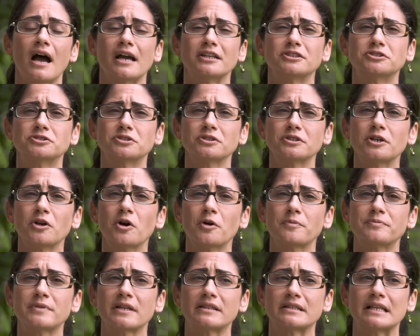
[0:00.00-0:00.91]
I truly
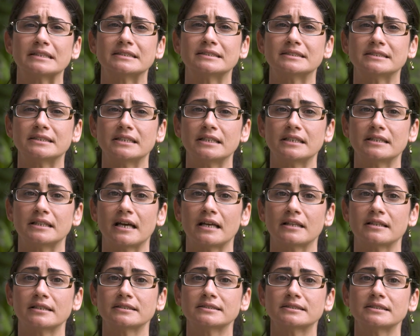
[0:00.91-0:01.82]
hope that they see
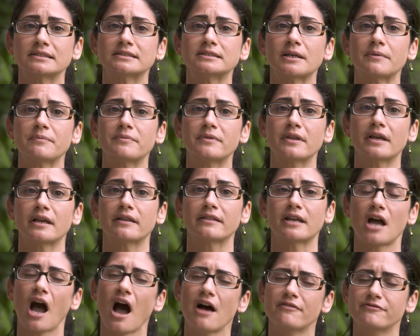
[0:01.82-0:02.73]
that this is something,
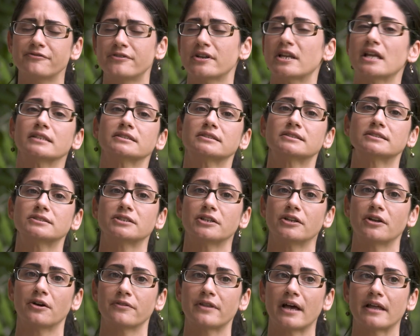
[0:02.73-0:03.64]
the confidence, you
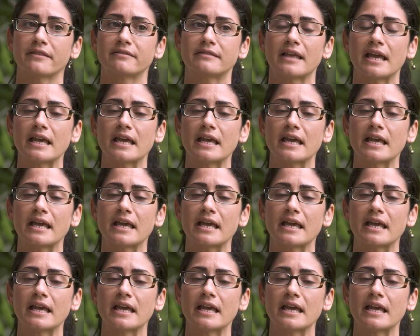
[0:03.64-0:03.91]
know, that